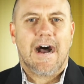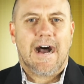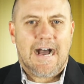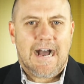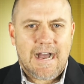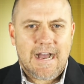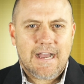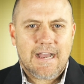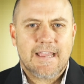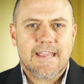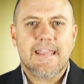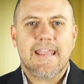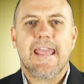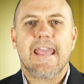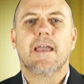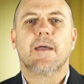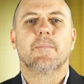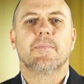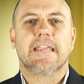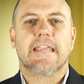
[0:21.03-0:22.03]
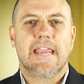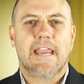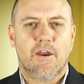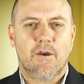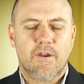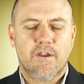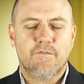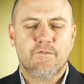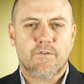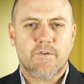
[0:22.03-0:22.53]
I am
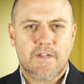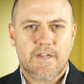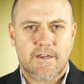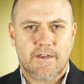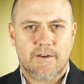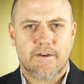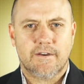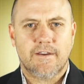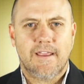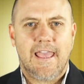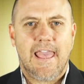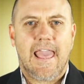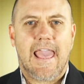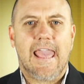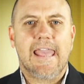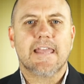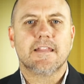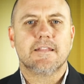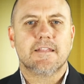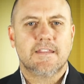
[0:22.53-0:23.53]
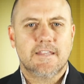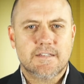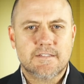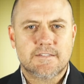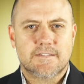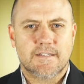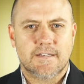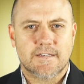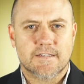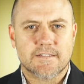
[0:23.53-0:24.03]
Gary Vernier and
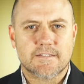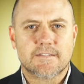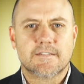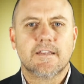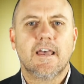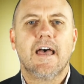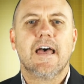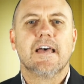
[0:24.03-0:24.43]
this is